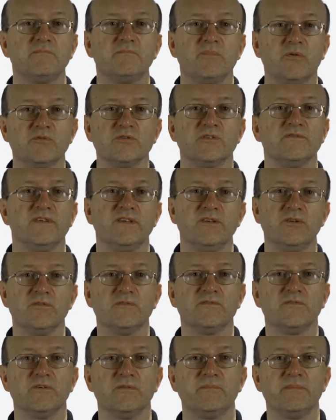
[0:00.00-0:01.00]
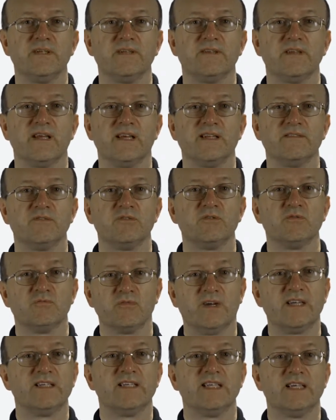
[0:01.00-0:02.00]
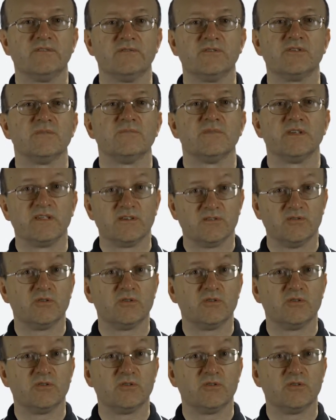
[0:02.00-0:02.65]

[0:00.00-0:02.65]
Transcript: pause the video for a bit and write down something